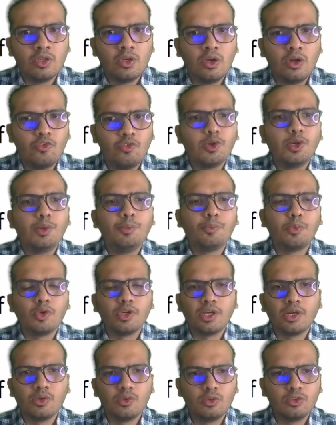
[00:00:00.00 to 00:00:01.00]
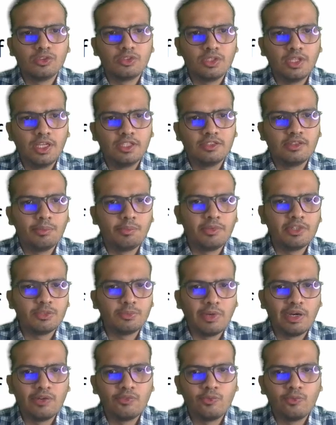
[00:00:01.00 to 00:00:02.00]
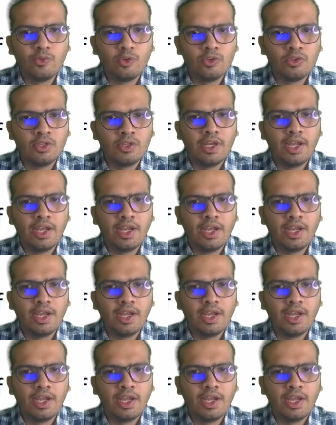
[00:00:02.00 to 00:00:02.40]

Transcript: of imported goods, example smartphone,